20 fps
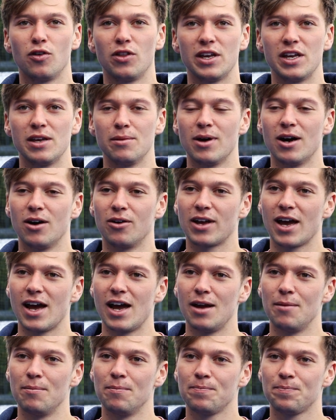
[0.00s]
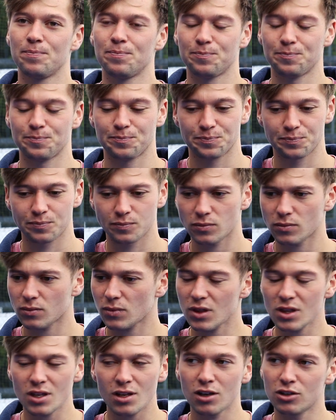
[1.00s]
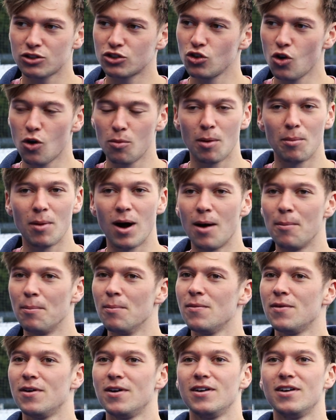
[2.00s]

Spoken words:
email came. Saw my mum,